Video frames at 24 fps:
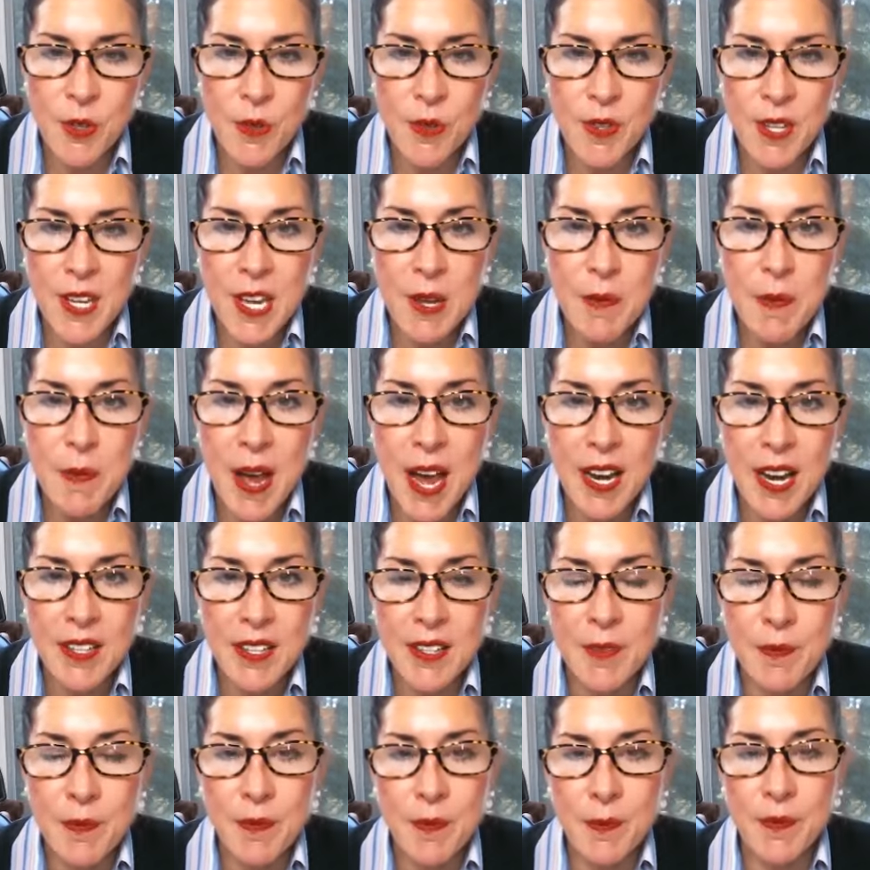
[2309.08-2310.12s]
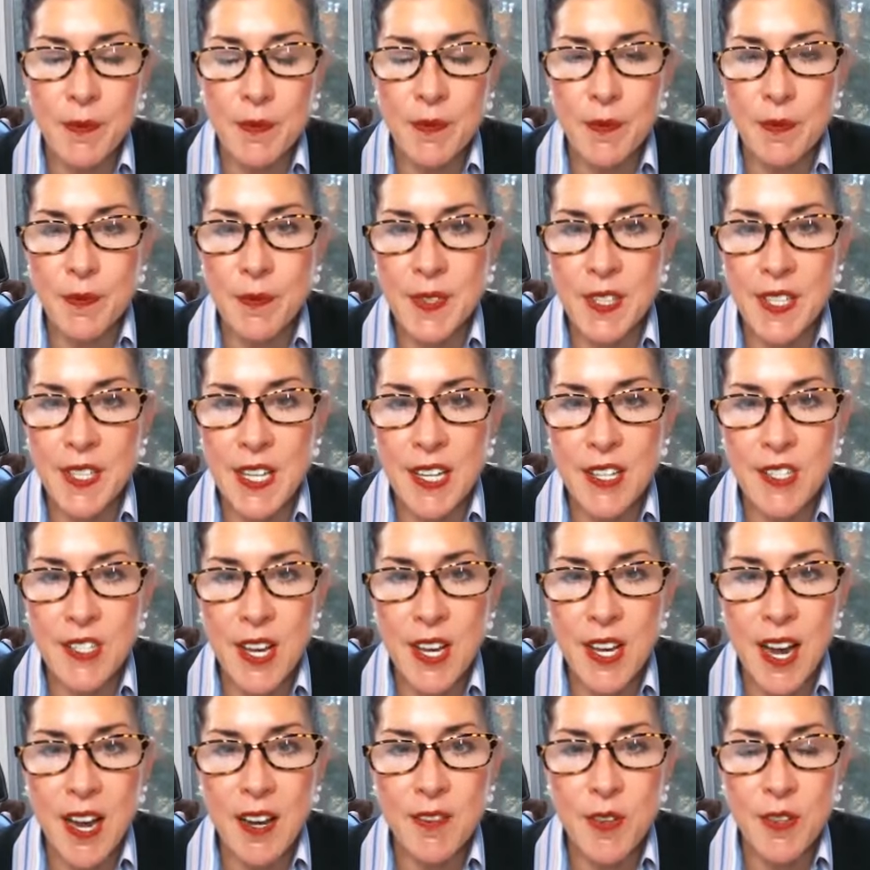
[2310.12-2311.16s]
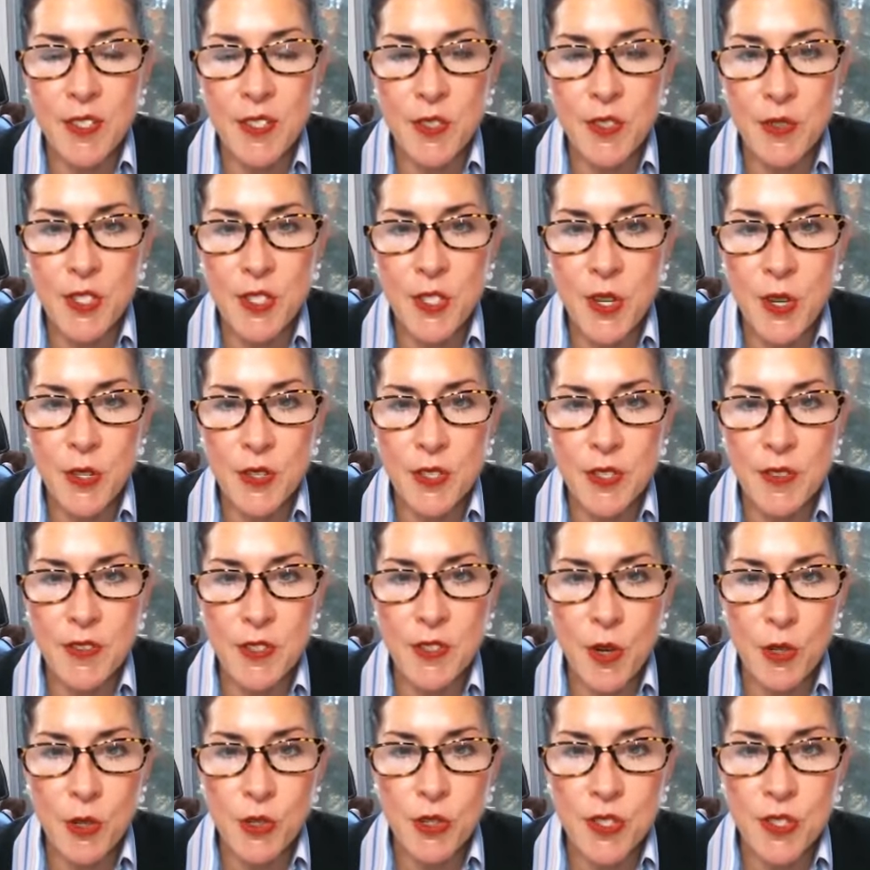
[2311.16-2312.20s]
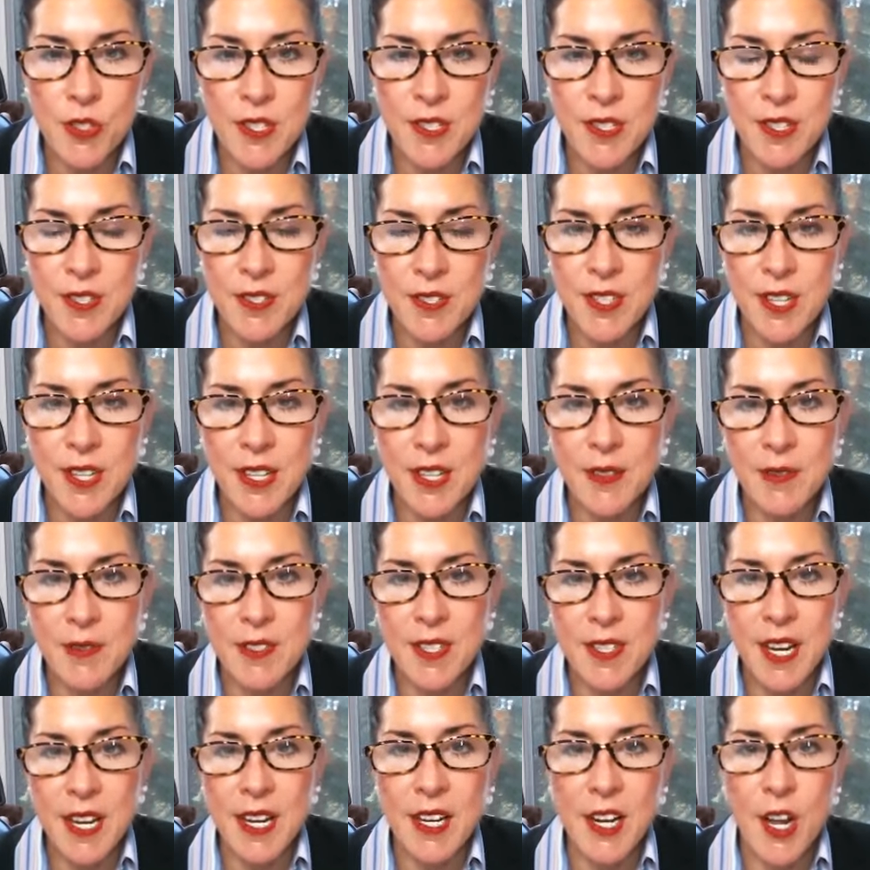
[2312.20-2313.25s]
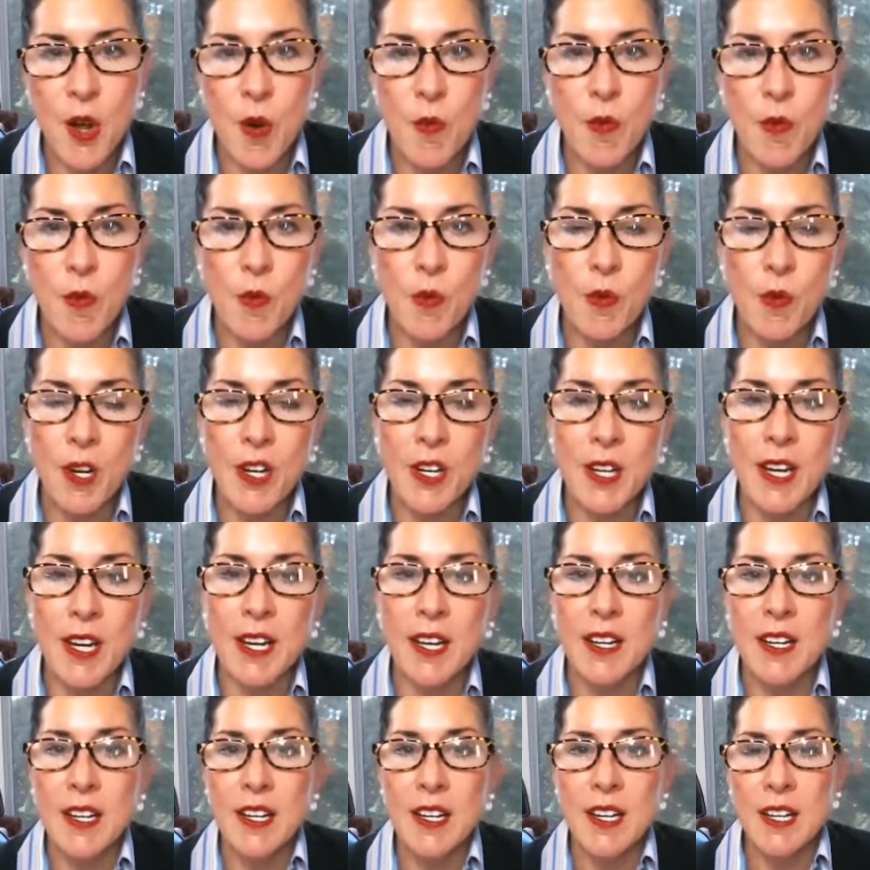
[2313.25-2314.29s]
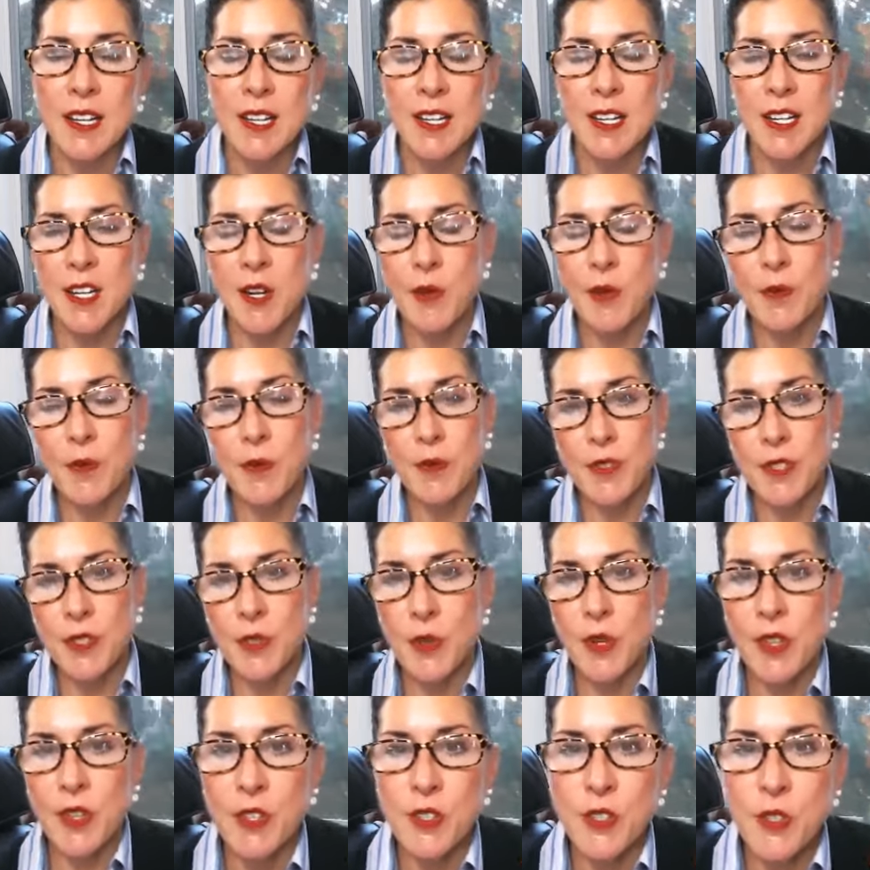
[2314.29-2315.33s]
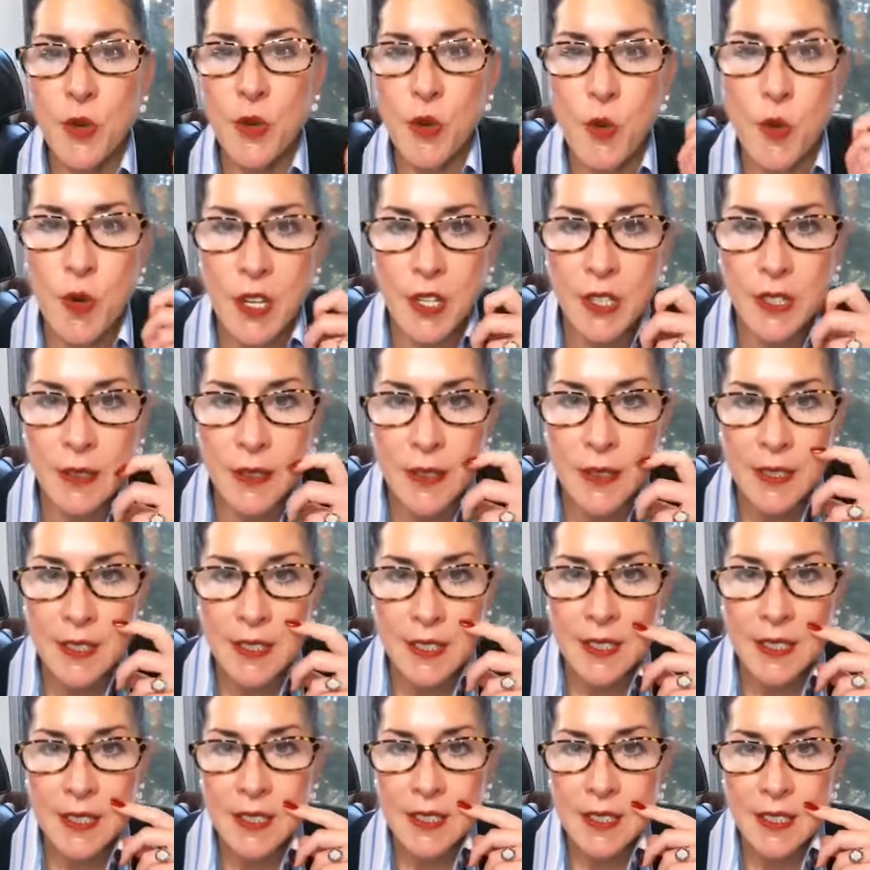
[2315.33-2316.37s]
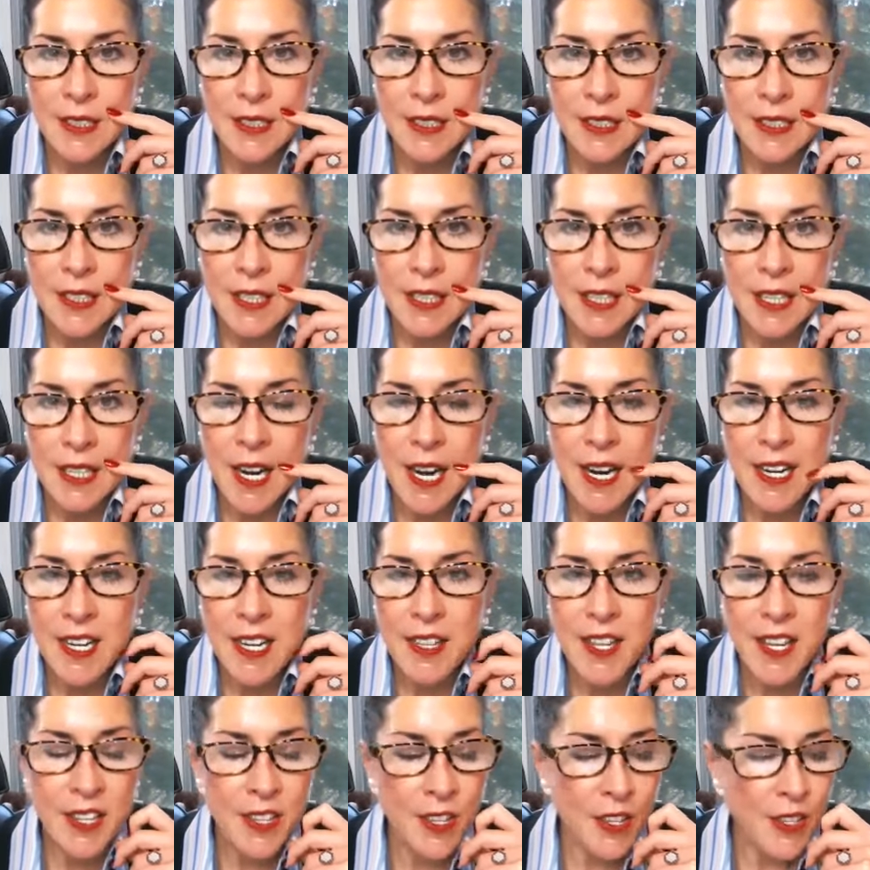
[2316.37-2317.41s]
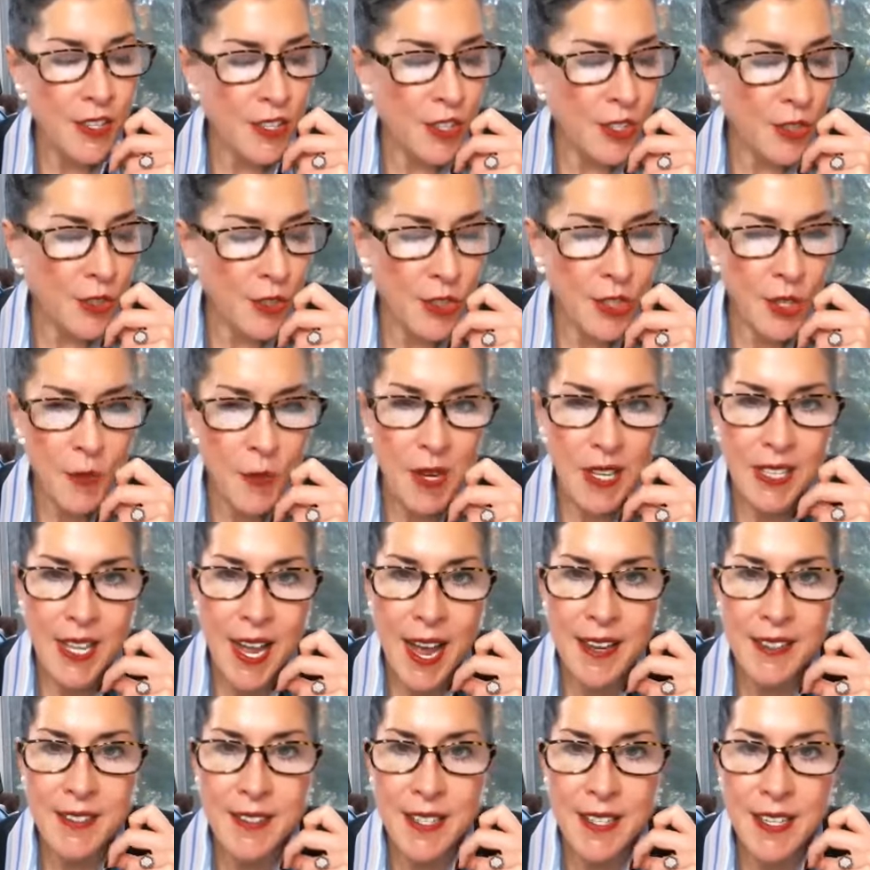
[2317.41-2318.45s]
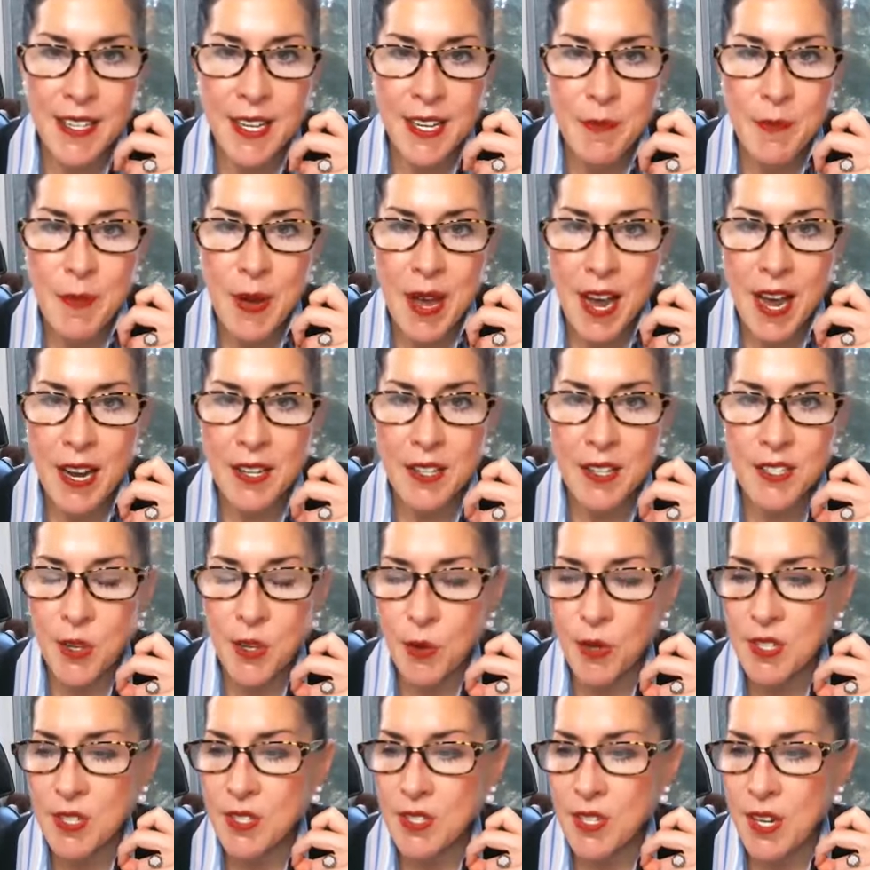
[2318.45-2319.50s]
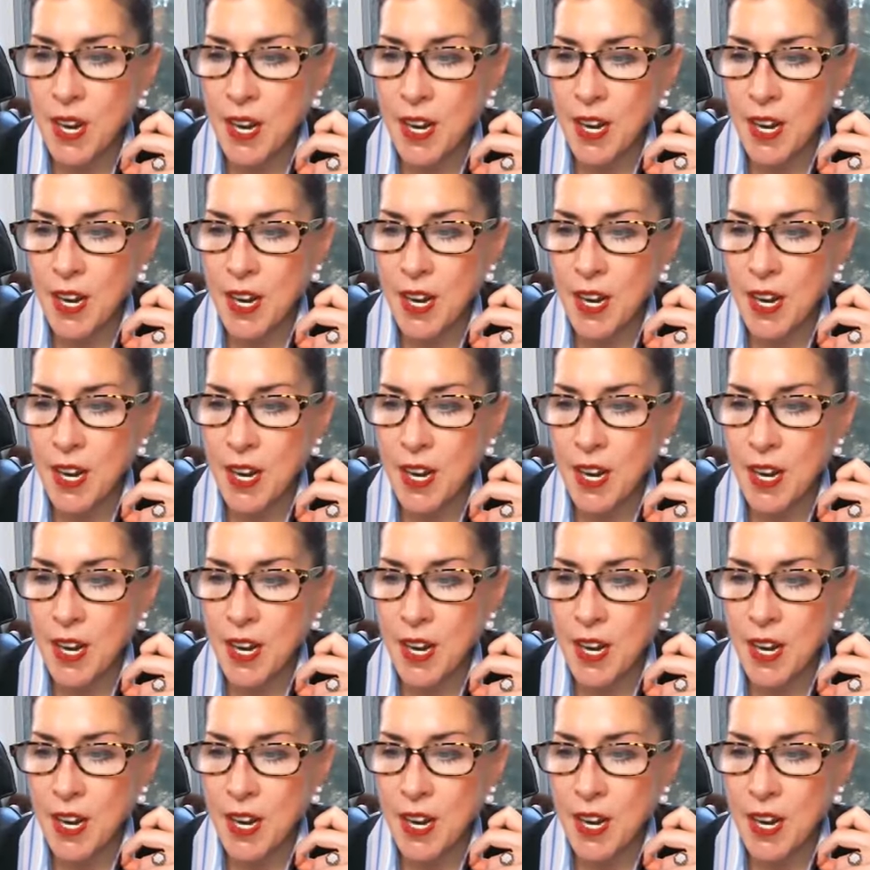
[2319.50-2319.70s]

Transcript: impact that kids have as a result of social distancing and staying at home and working, doing their schoolwork. I think that there's going to be a lasting impact. So it's